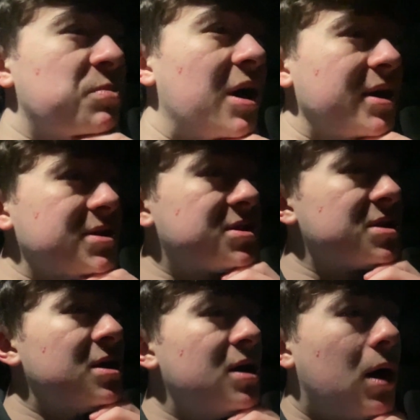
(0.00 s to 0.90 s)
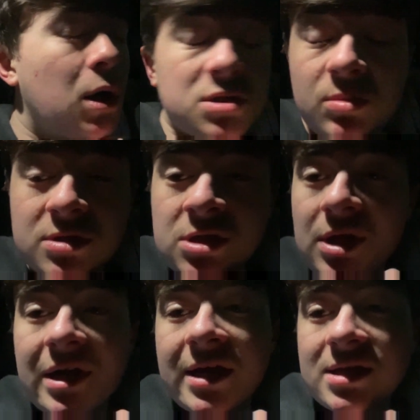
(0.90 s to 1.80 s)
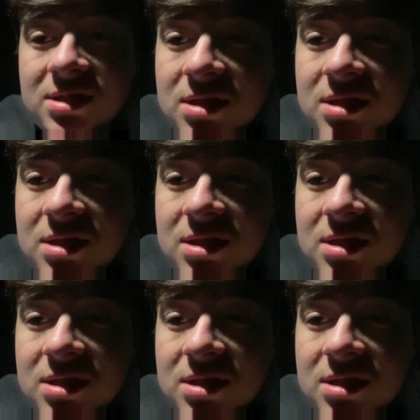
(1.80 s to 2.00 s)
Byers. Obviously, we took the lead